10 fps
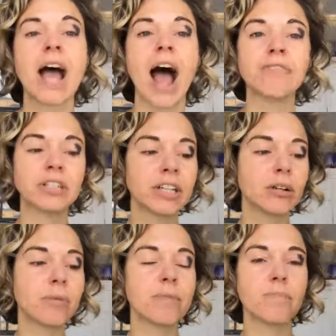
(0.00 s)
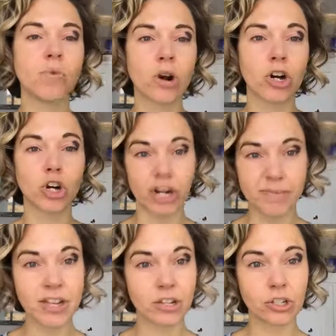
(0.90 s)
have a little bit more
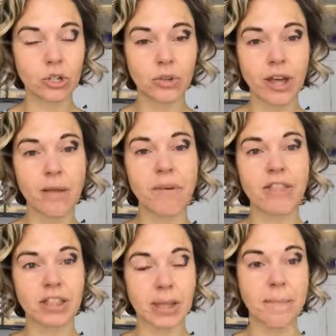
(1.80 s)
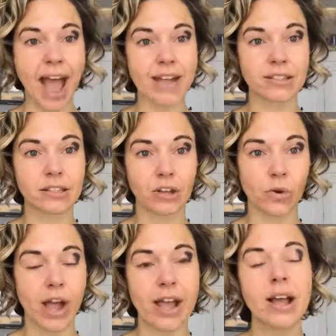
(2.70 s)
creaminess to them than the mattes,
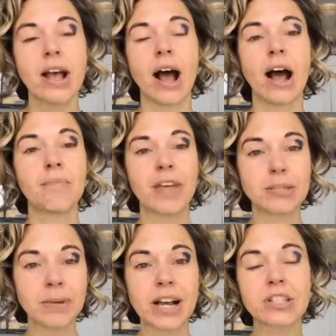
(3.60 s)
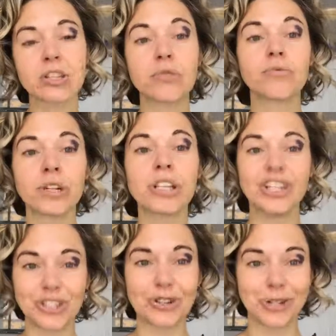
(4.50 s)
okay? That's because they're
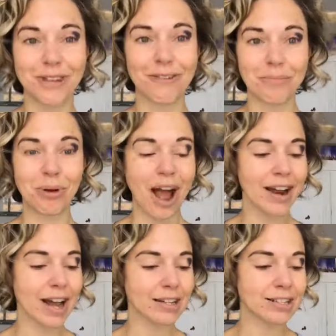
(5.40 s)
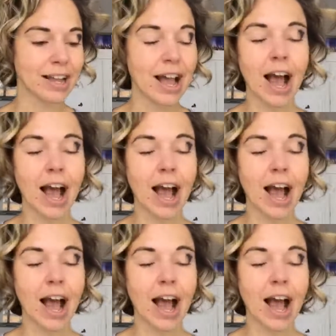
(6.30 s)
really 2 different products.